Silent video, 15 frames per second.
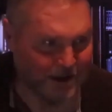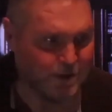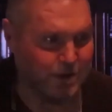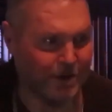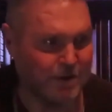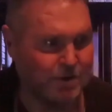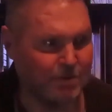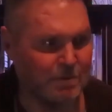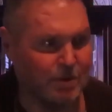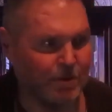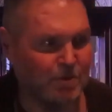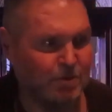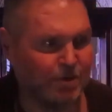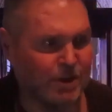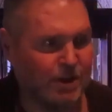And the Lord
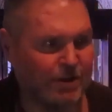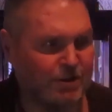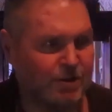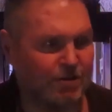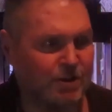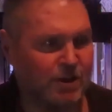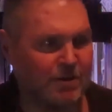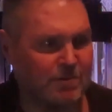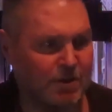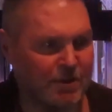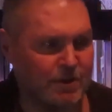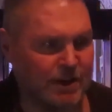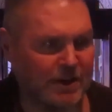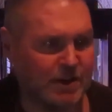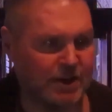whom you seek shall
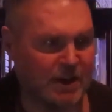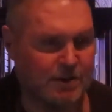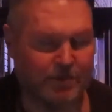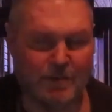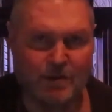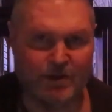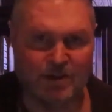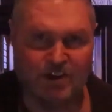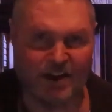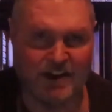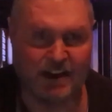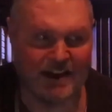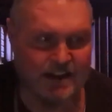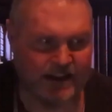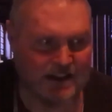come to his temple
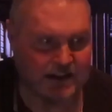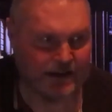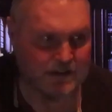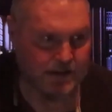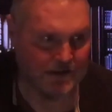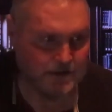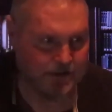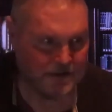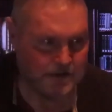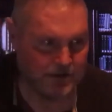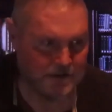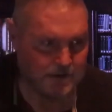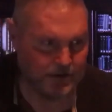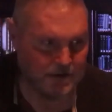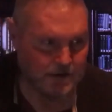suddenly.
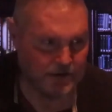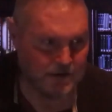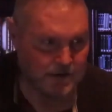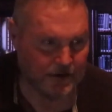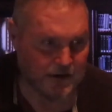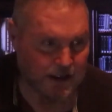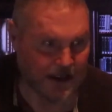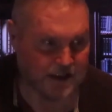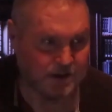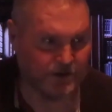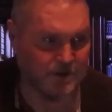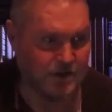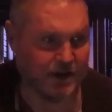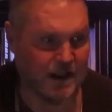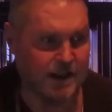
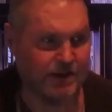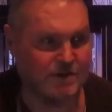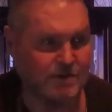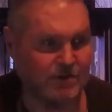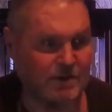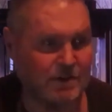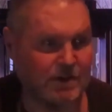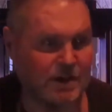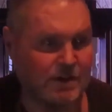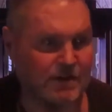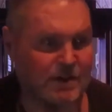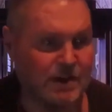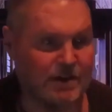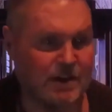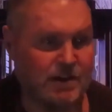As for the angel of
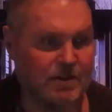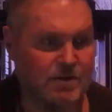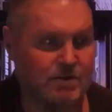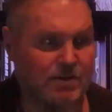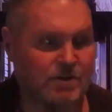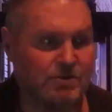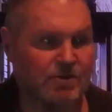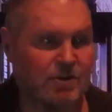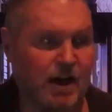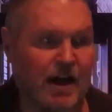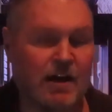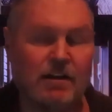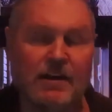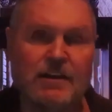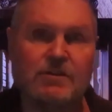the covenant that you
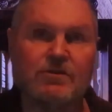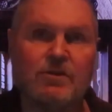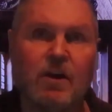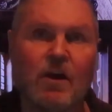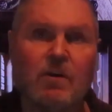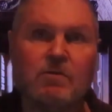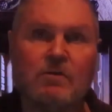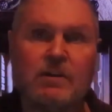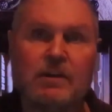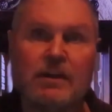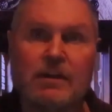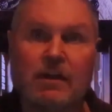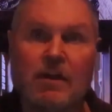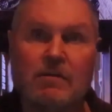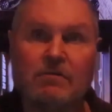desire, he is
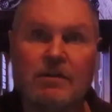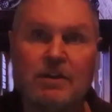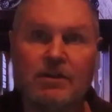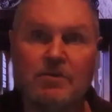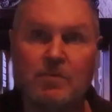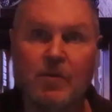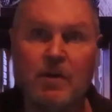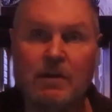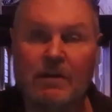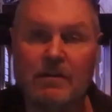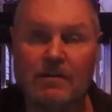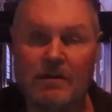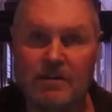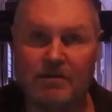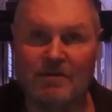already on his
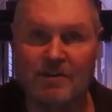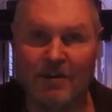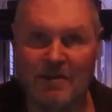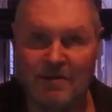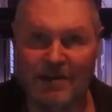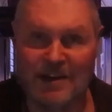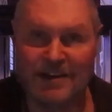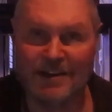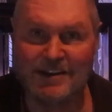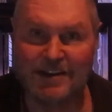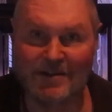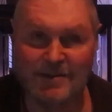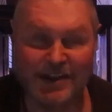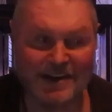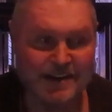way. He's
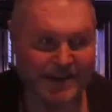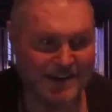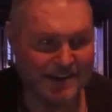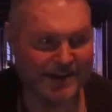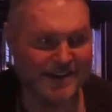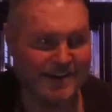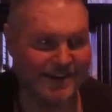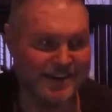already coming.